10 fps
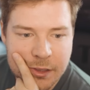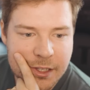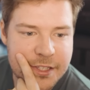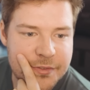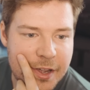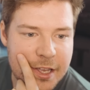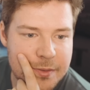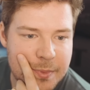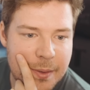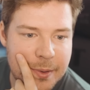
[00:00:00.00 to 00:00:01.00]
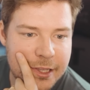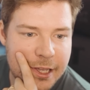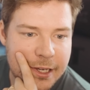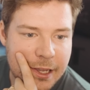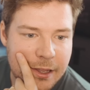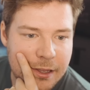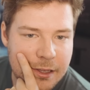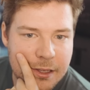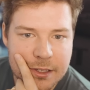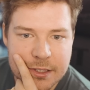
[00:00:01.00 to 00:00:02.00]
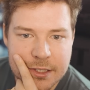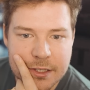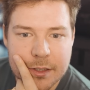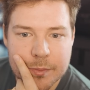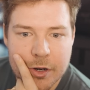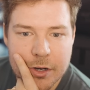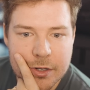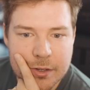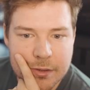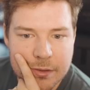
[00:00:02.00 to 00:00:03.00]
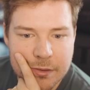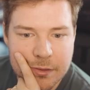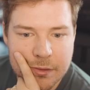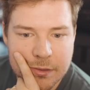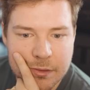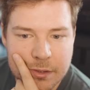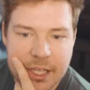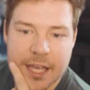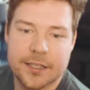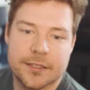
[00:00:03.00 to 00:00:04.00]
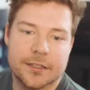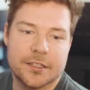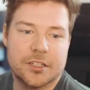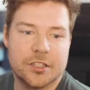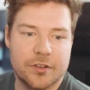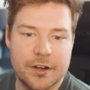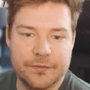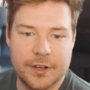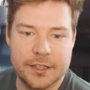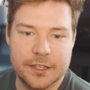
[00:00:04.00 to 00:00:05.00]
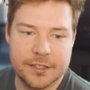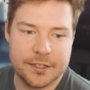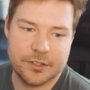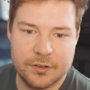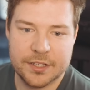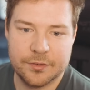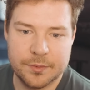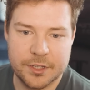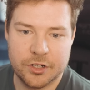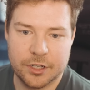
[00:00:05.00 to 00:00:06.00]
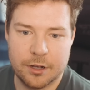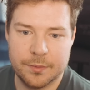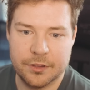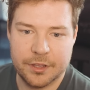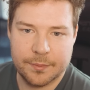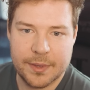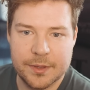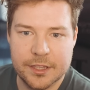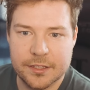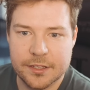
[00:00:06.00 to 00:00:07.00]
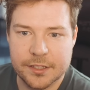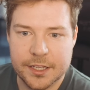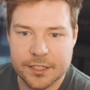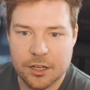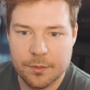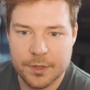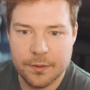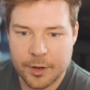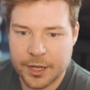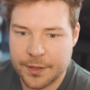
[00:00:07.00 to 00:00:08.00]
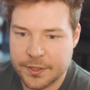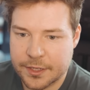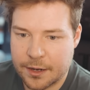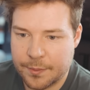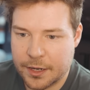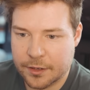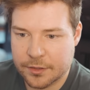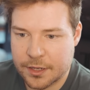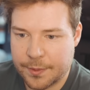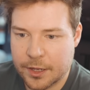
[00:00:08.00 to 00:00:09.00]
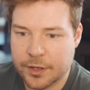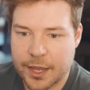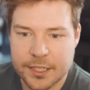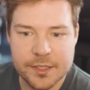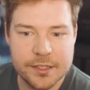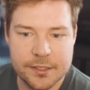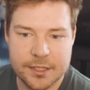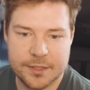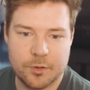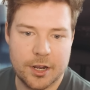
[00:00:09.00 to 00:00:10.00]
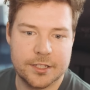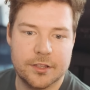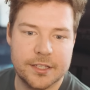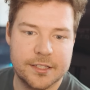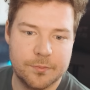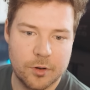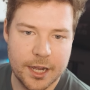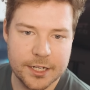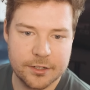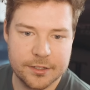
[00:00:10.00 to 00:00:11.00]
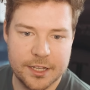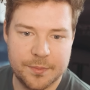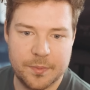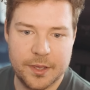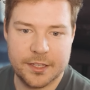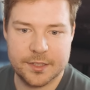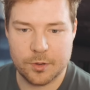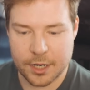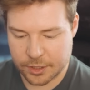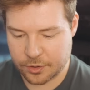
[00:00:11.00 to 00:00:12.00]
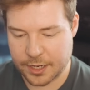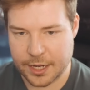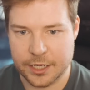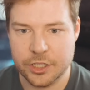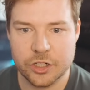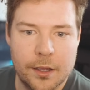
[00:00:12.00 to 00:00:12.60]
Let's find maybe like, is this a component? Yes, let's just try and find this because transform's such a common thing. Maybe this is less common. Okay, this animate was animate. Okay, so that's sprite. So there's sprite.cpp and sprite.h.